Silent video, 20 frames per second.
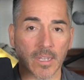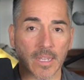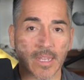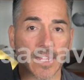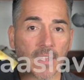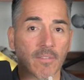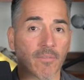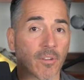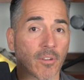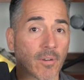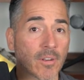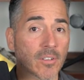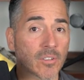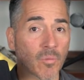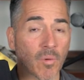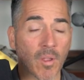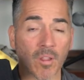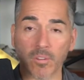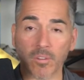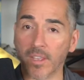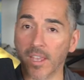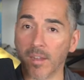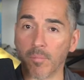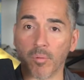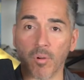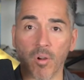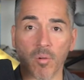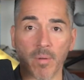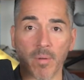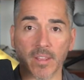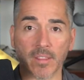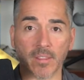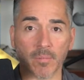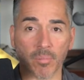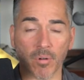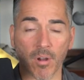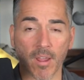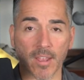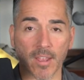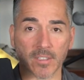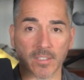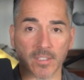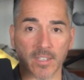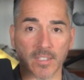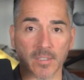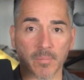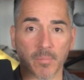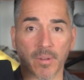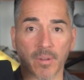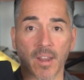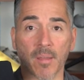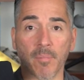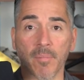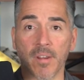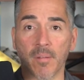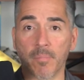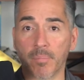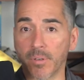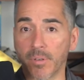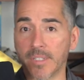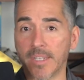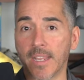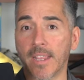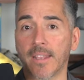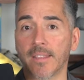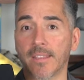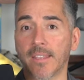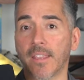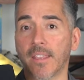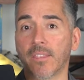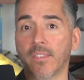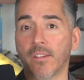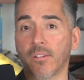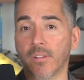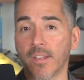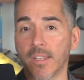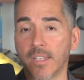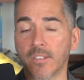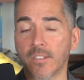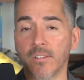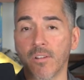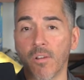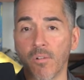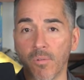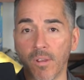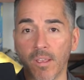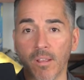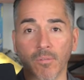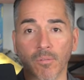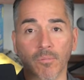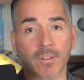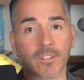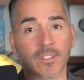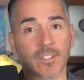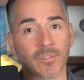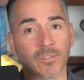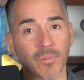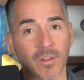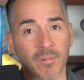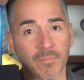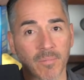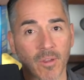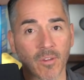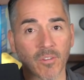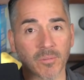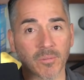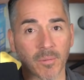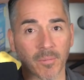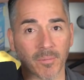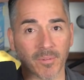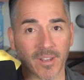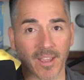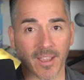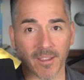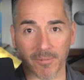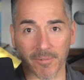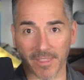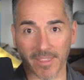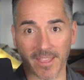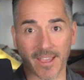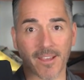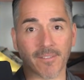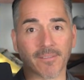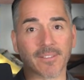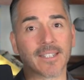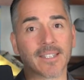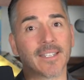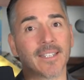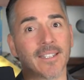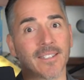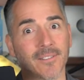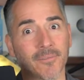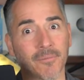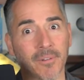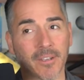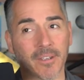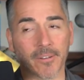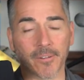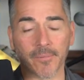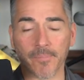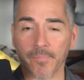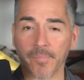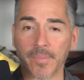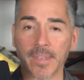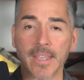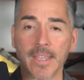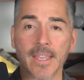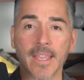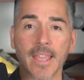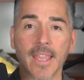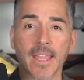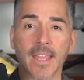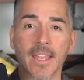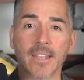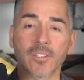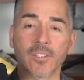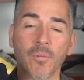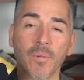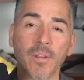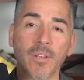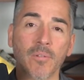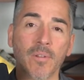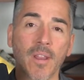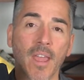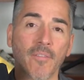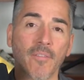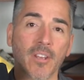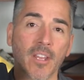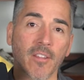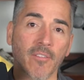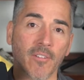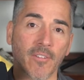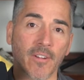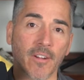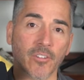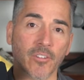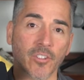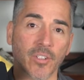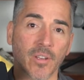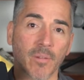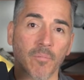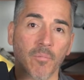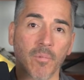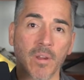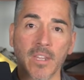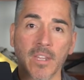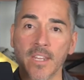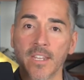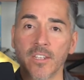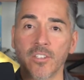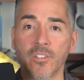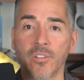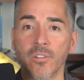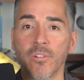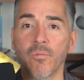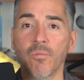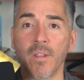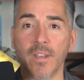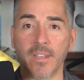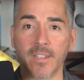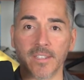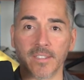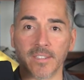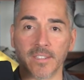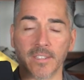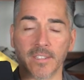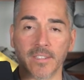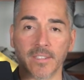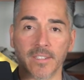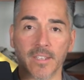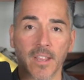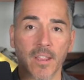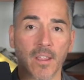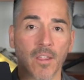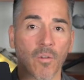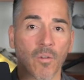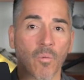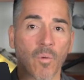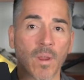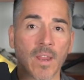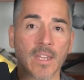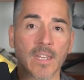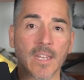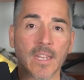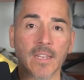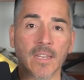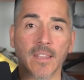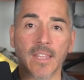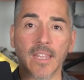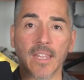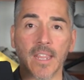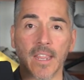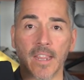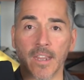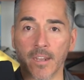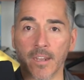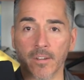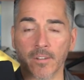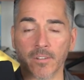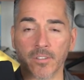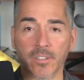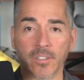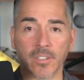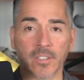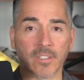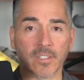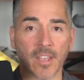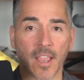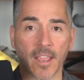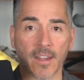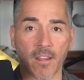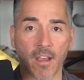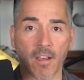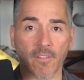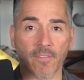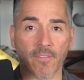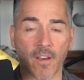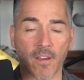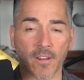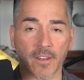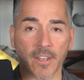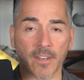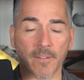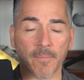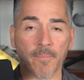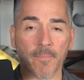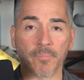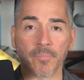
If there is a will, you got to probate the process, but I'm going to pretend that there is no will, which is what most people die without, is a will. And so we do an affidavit of heirship. We need 2 witnesses. We need the heirs to sign off on it.